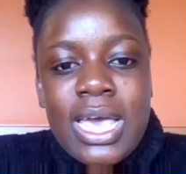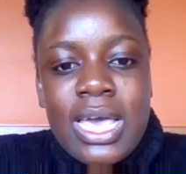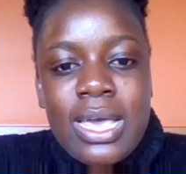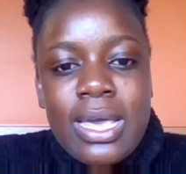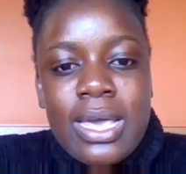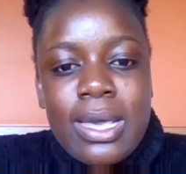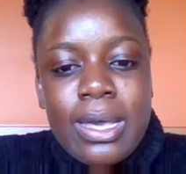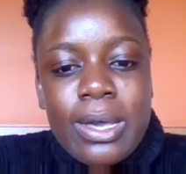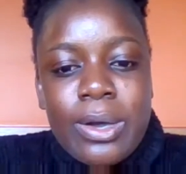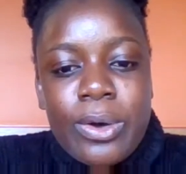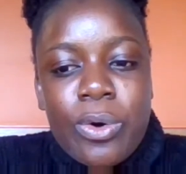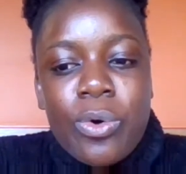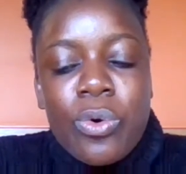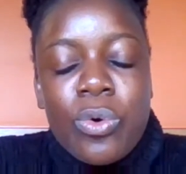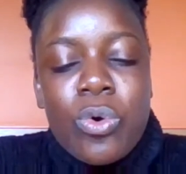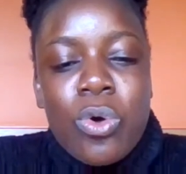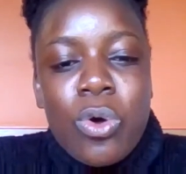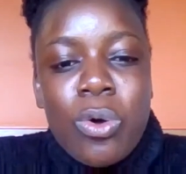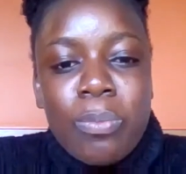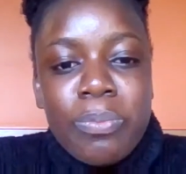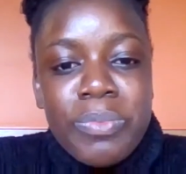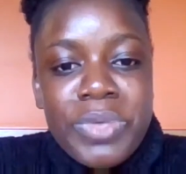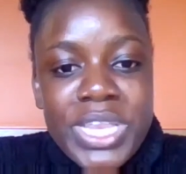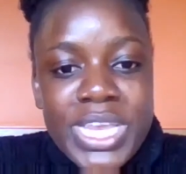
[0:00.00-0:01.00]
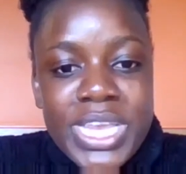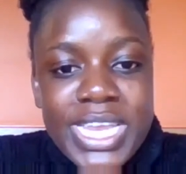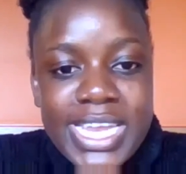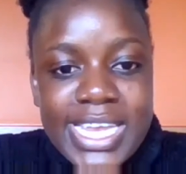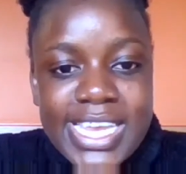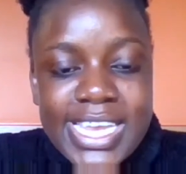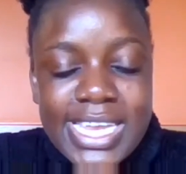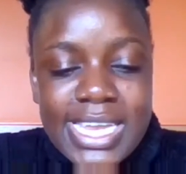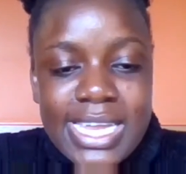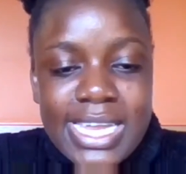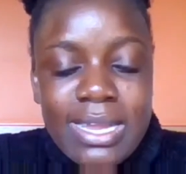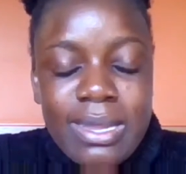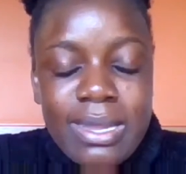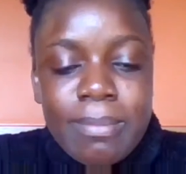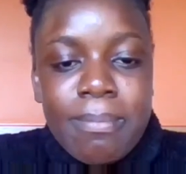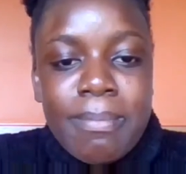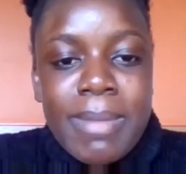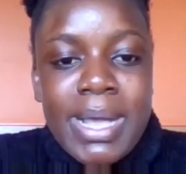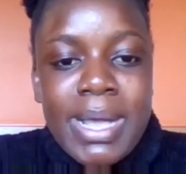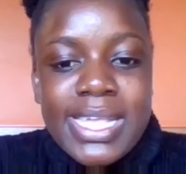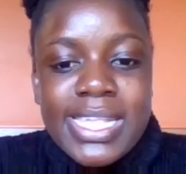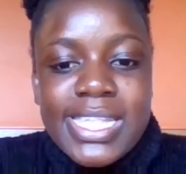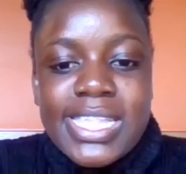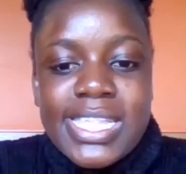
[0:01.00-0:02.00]
or community,
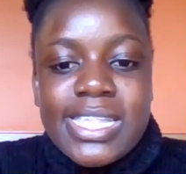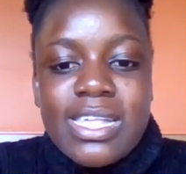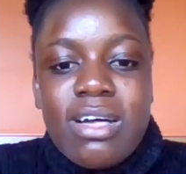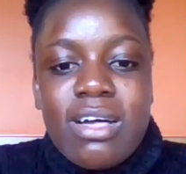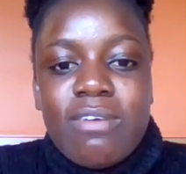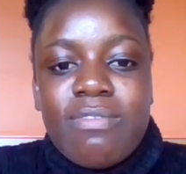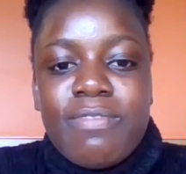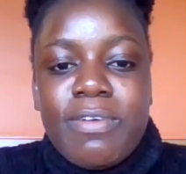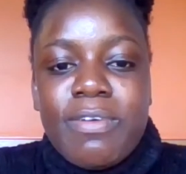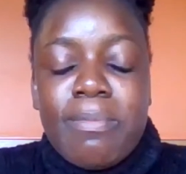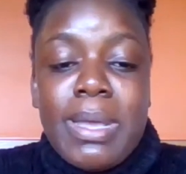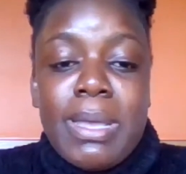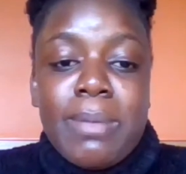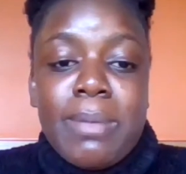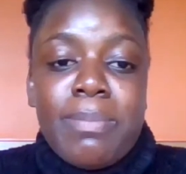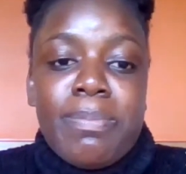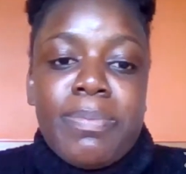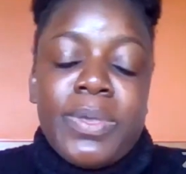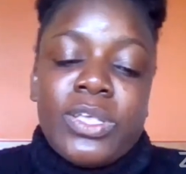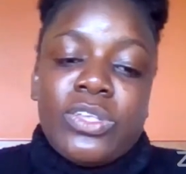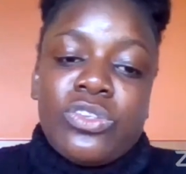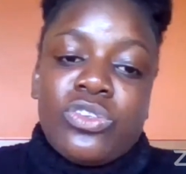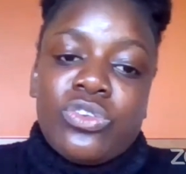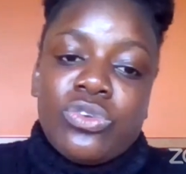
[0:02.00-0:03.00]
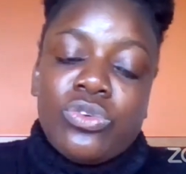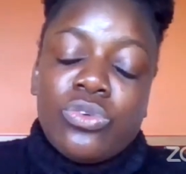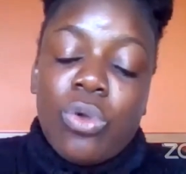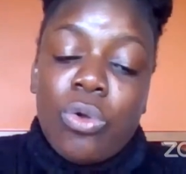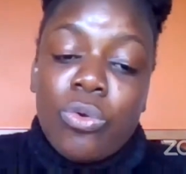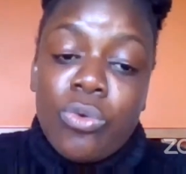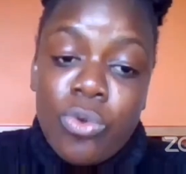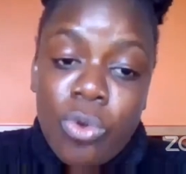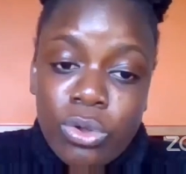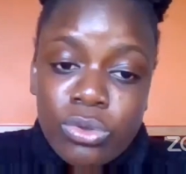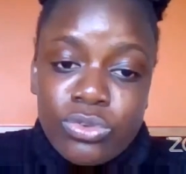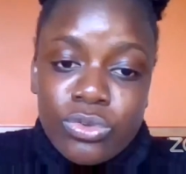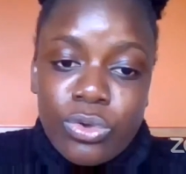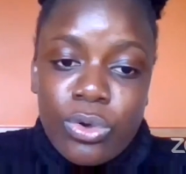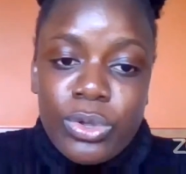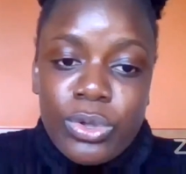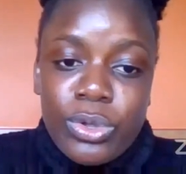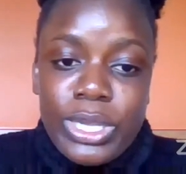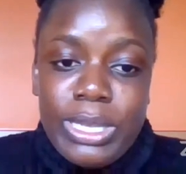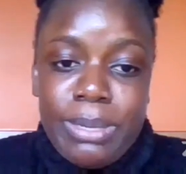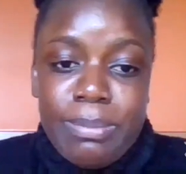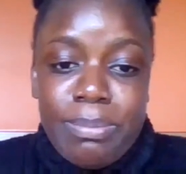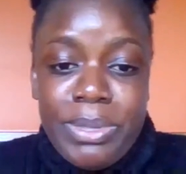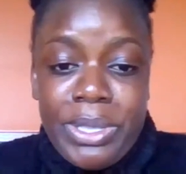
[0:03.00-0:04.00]
myself and my peers, should not
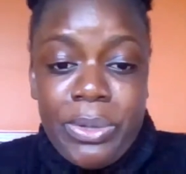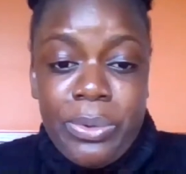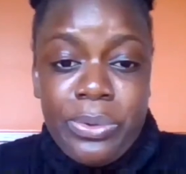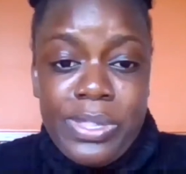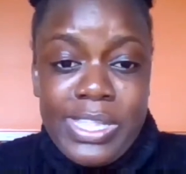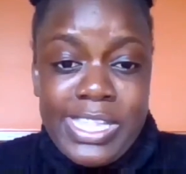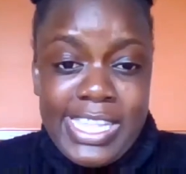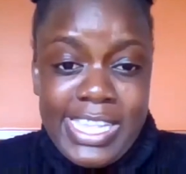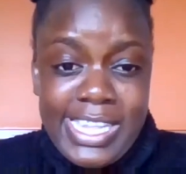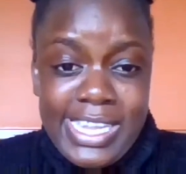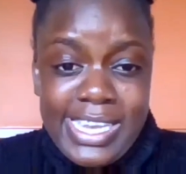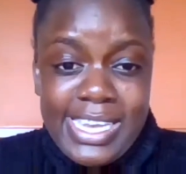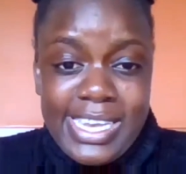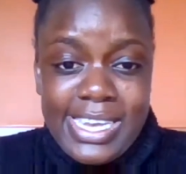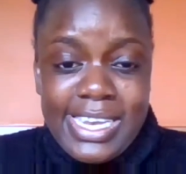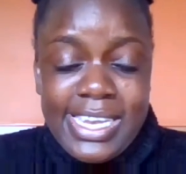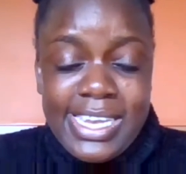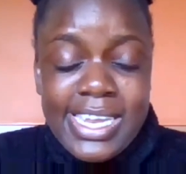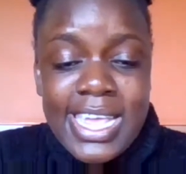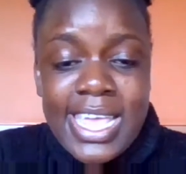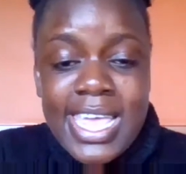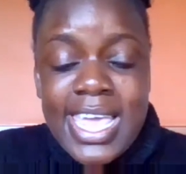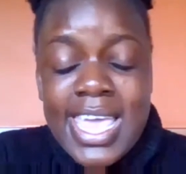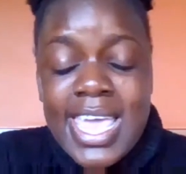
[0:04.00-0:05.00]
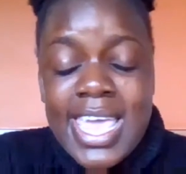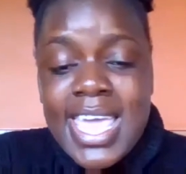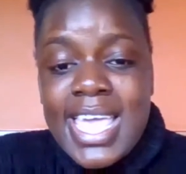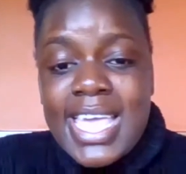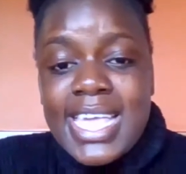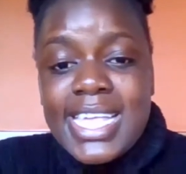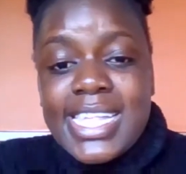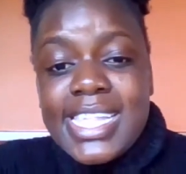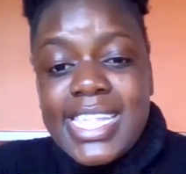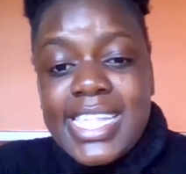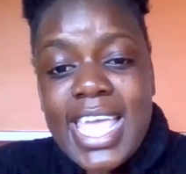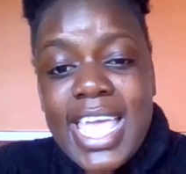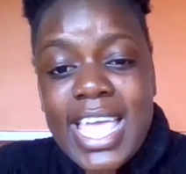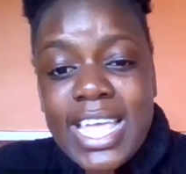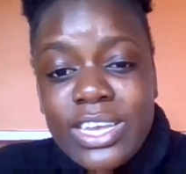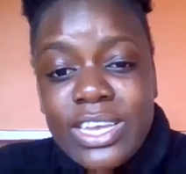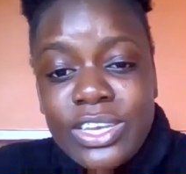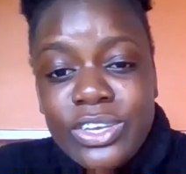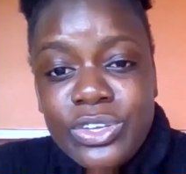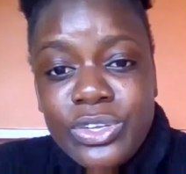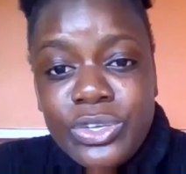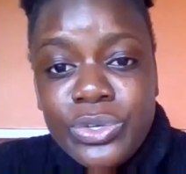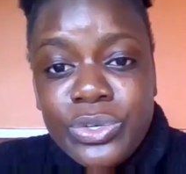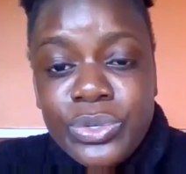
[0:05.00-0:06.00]
only be considered as
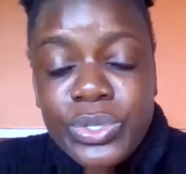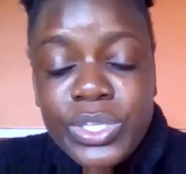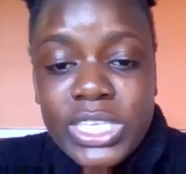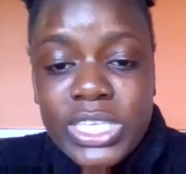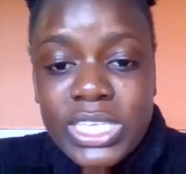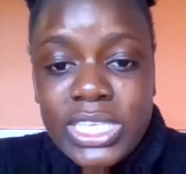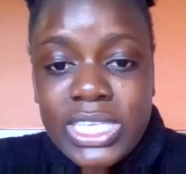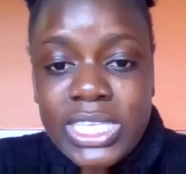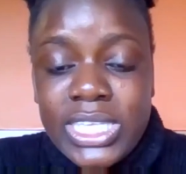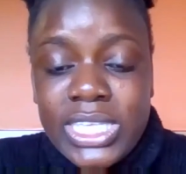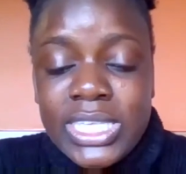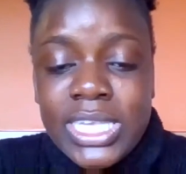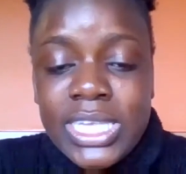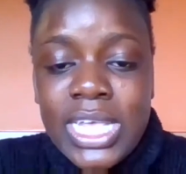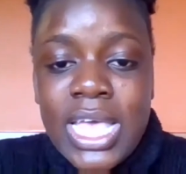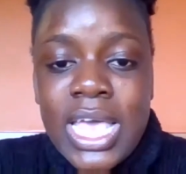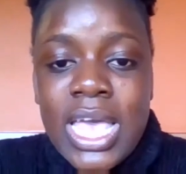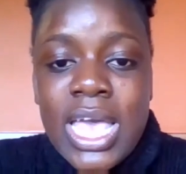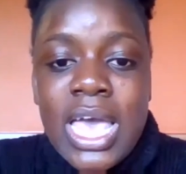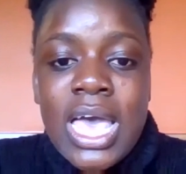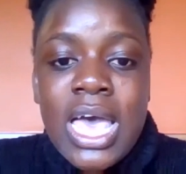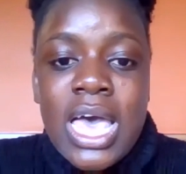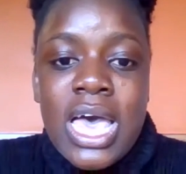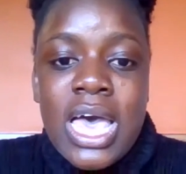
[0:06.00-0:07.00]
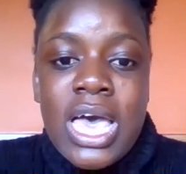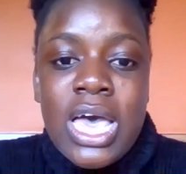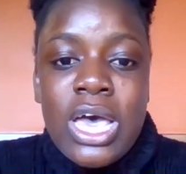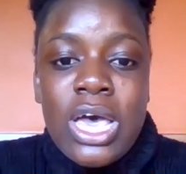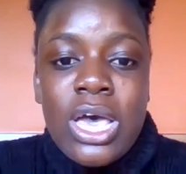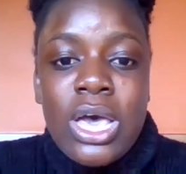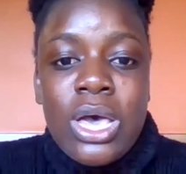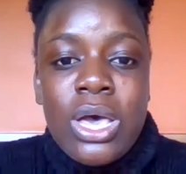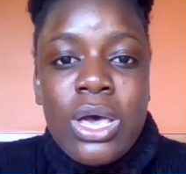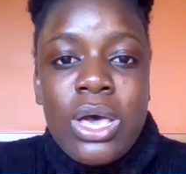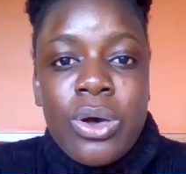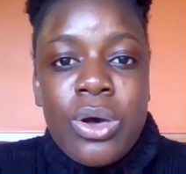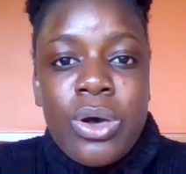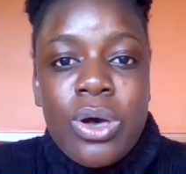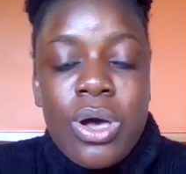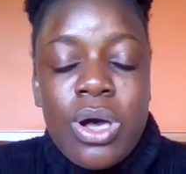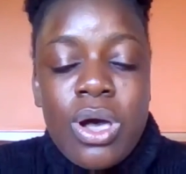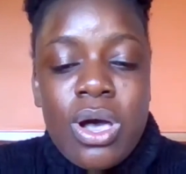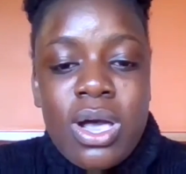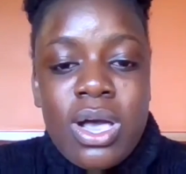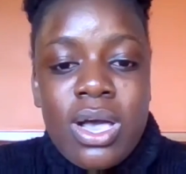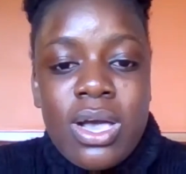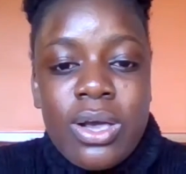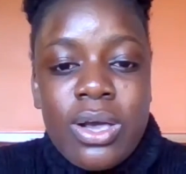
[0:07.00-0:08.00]
end users
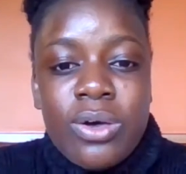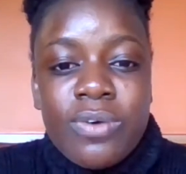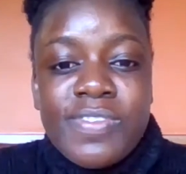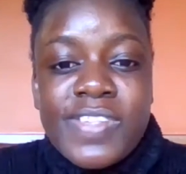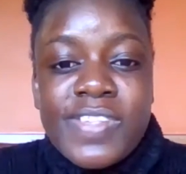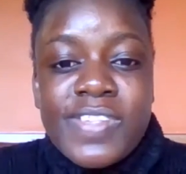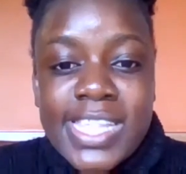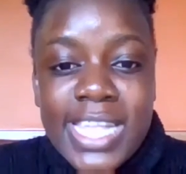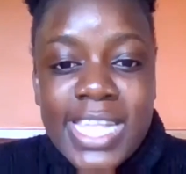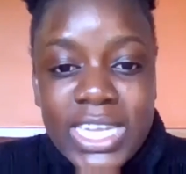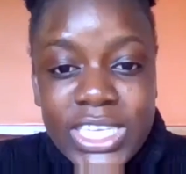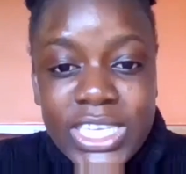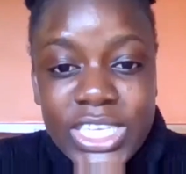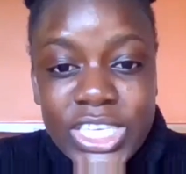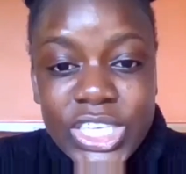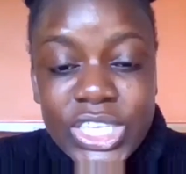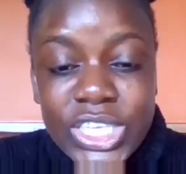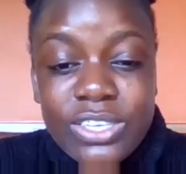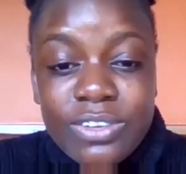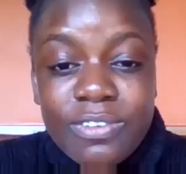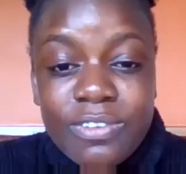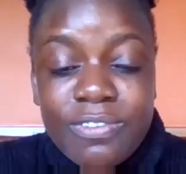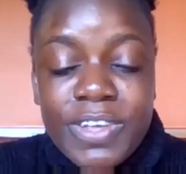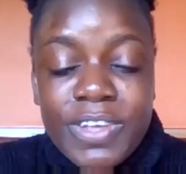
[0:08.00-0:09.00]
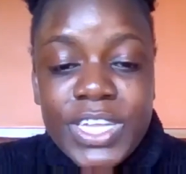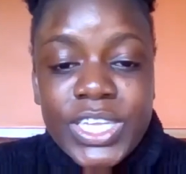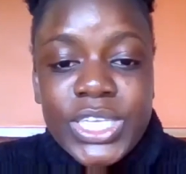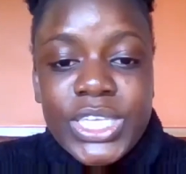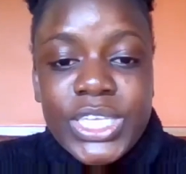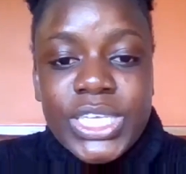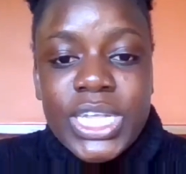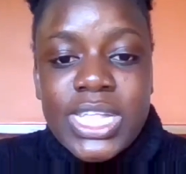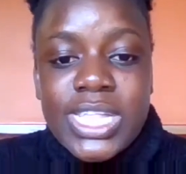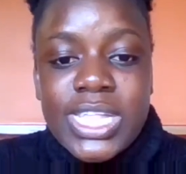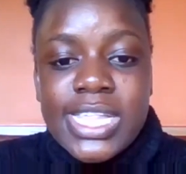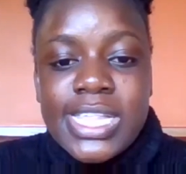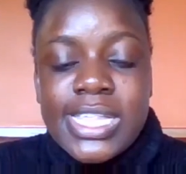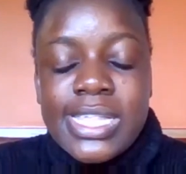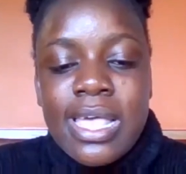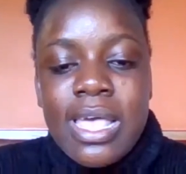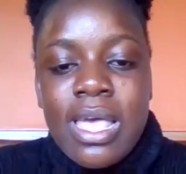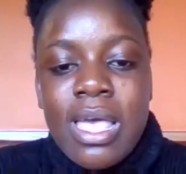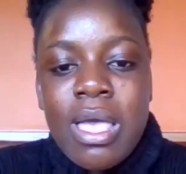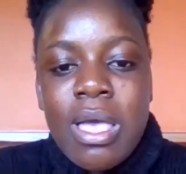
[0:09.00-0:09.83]
of such interventions,